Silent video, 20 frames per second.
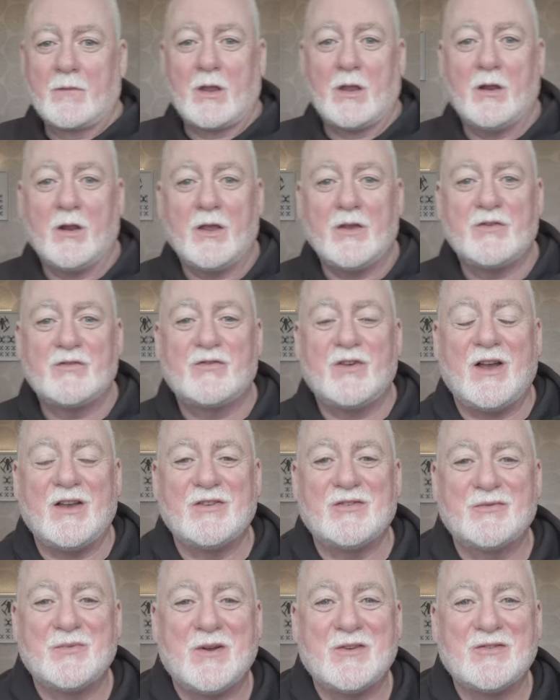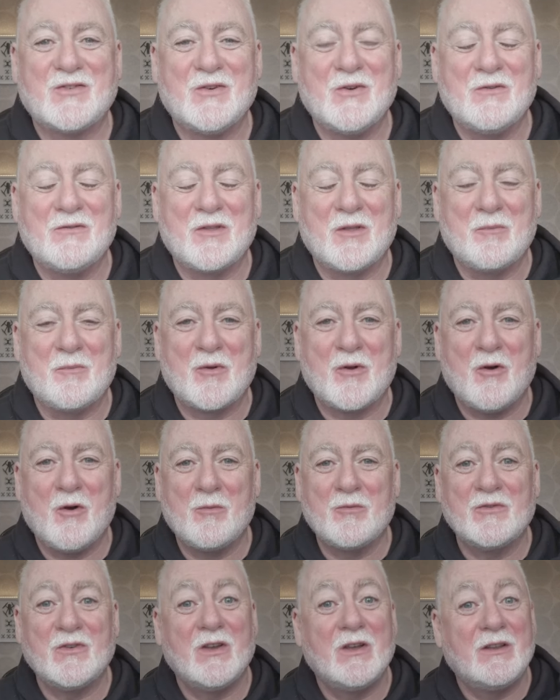And let's try switching over the
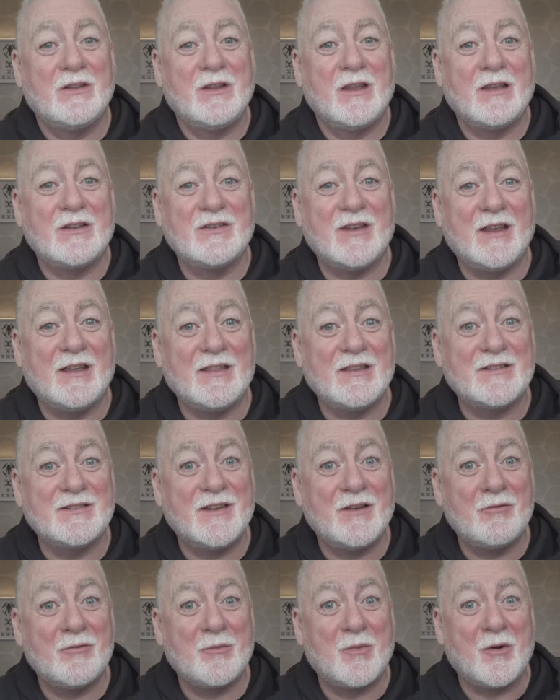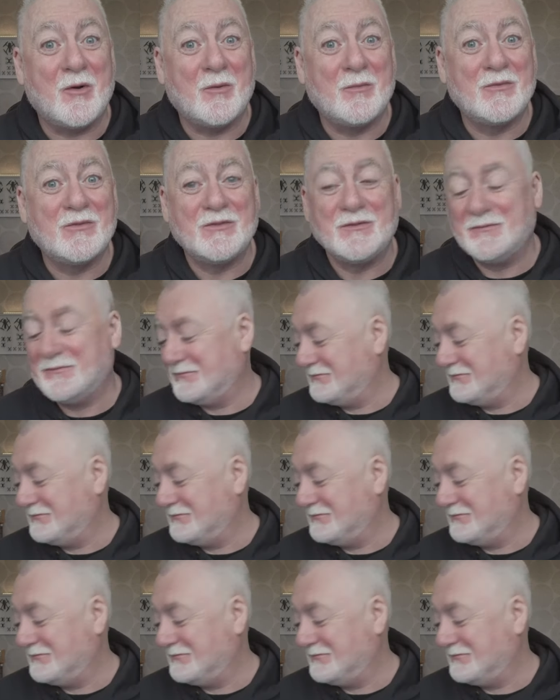props to a set of the stealth props.